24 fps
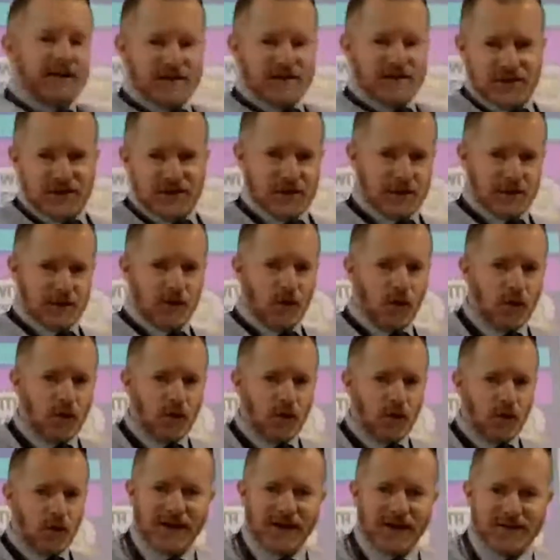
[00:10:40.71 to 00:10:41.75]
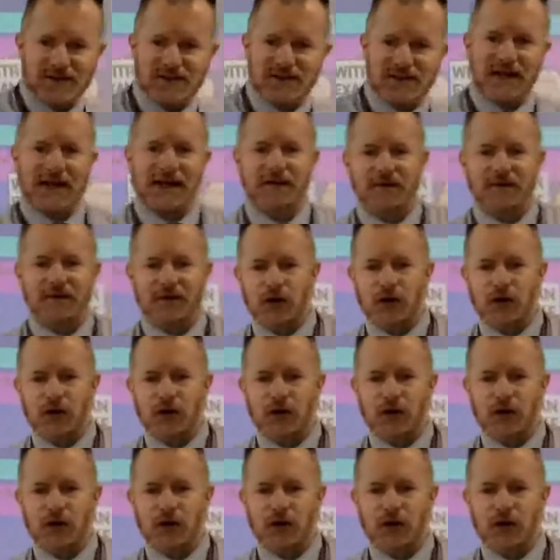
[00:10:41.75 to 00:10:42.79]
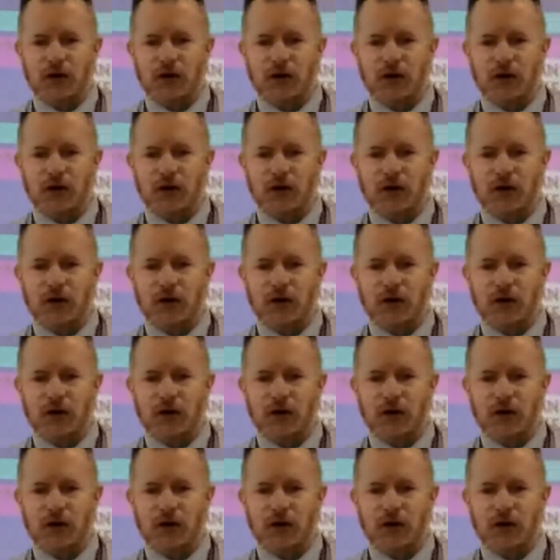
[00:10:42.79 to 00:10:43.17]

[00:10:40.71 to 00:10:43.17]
all the way at the start of the course, we